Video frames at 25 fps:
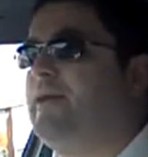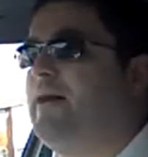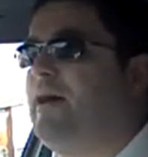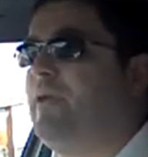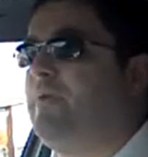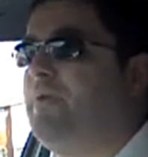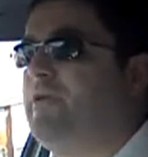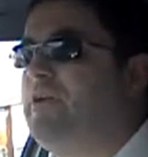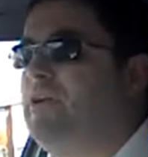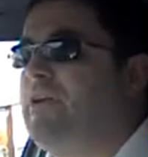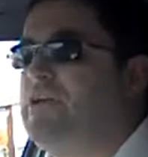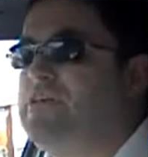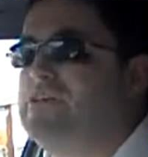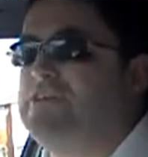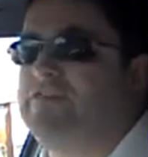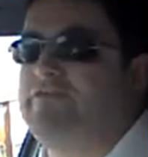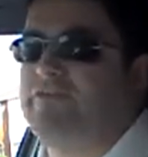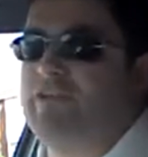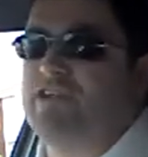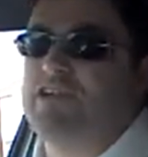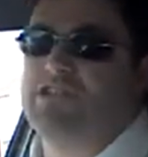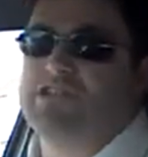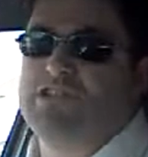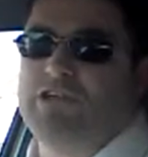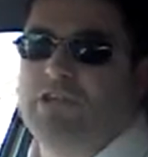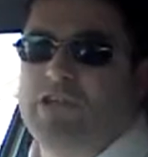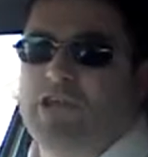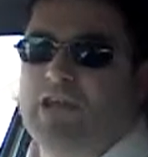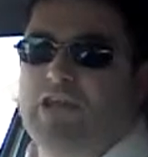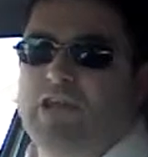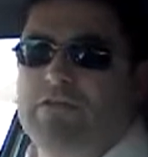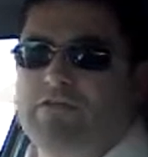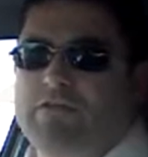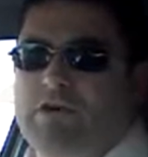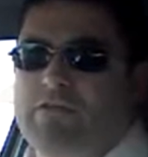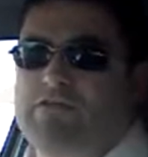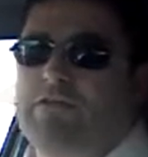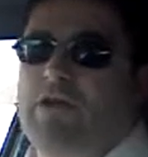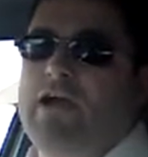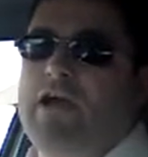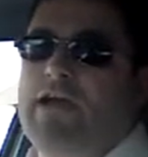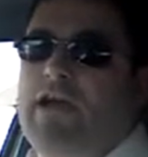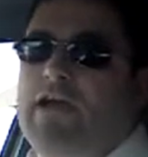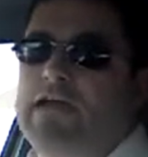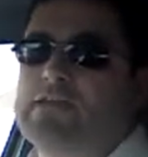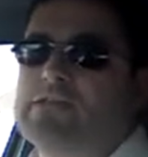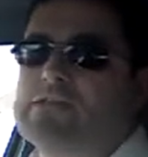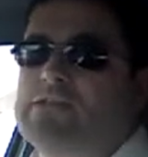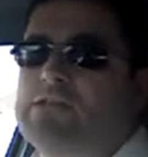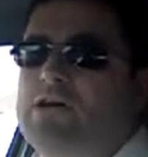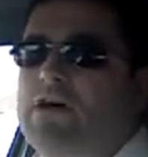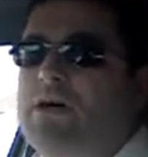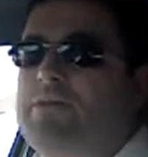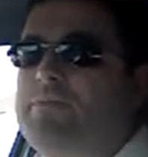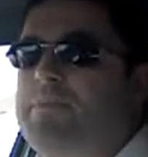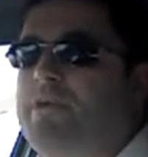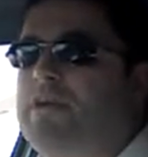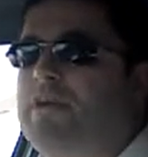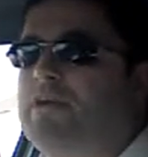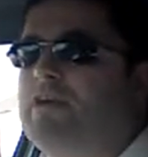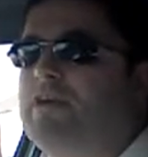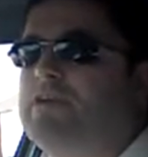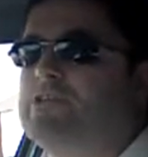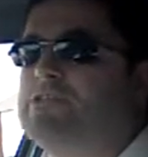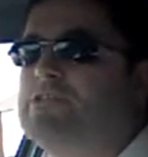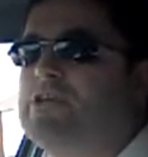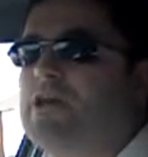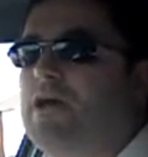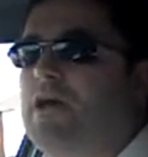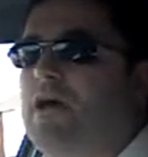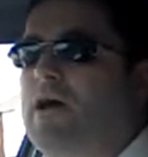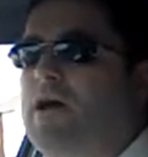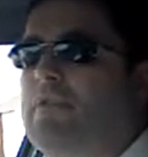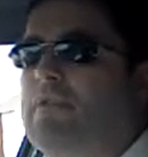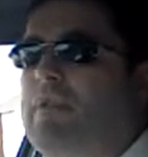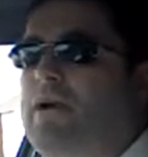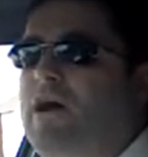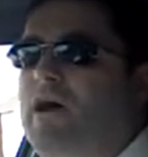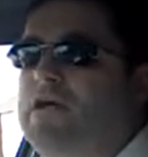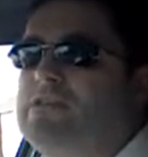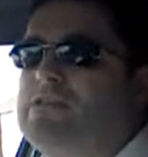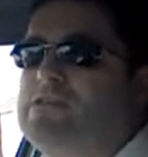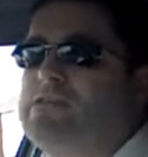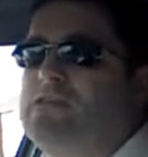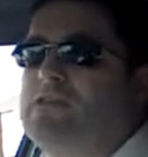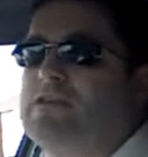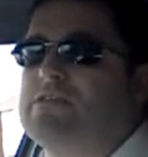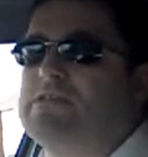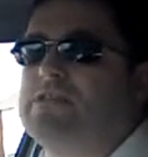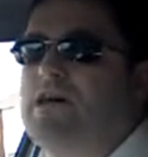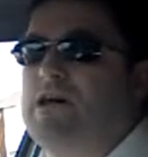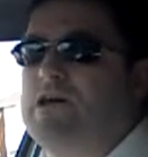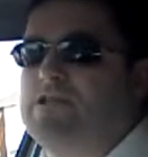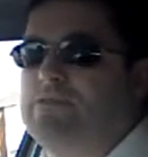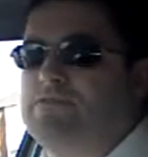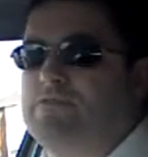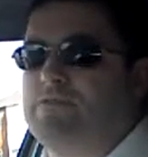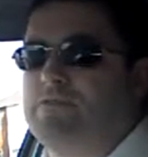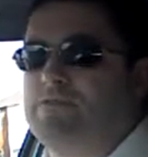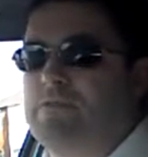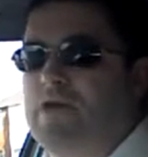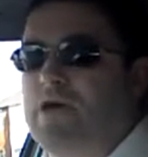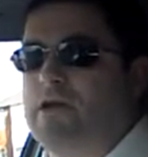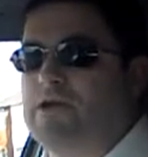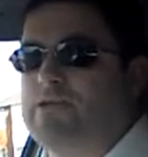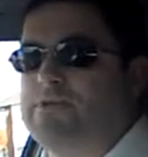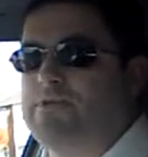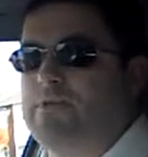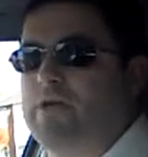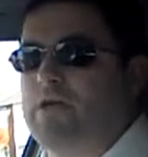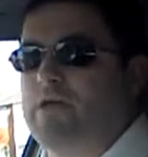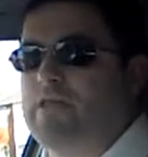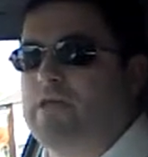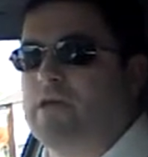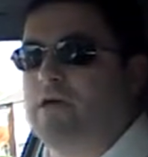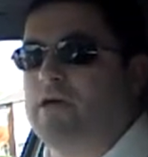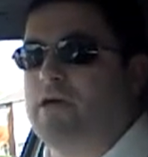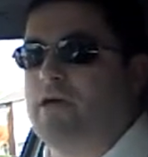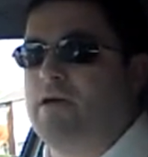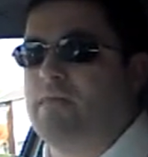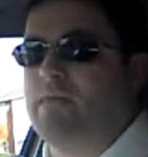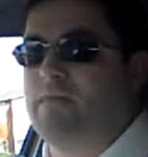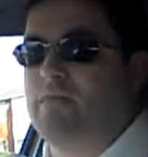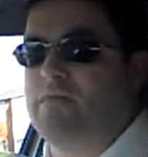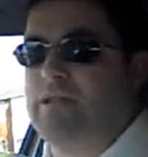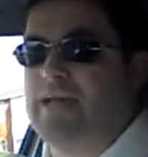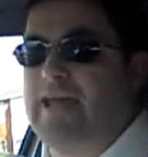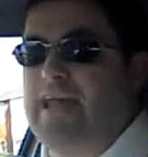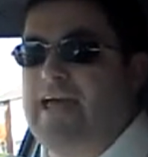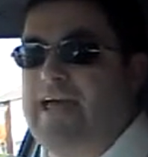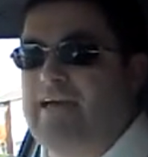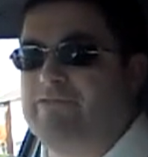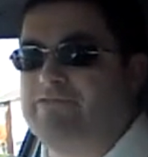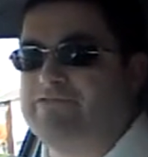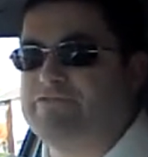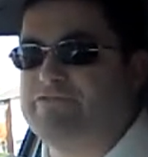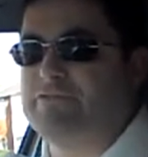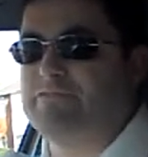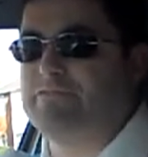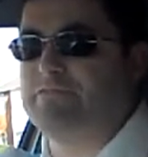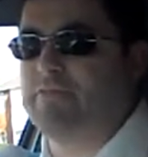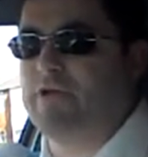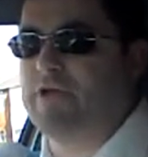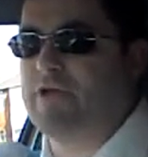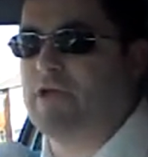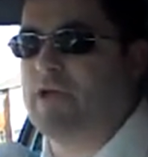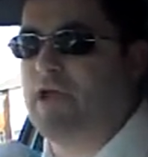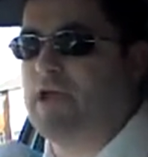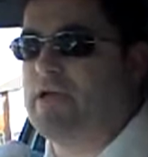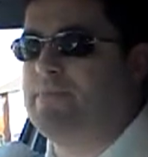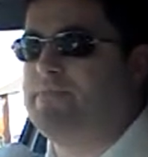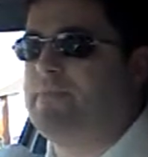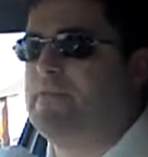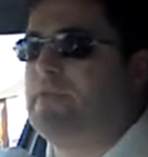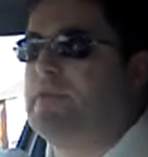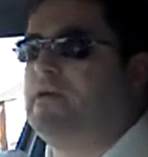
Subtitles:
and we need to finish looking over our right hand side because I'm parked at the side of the road by the curb on the left. Okay,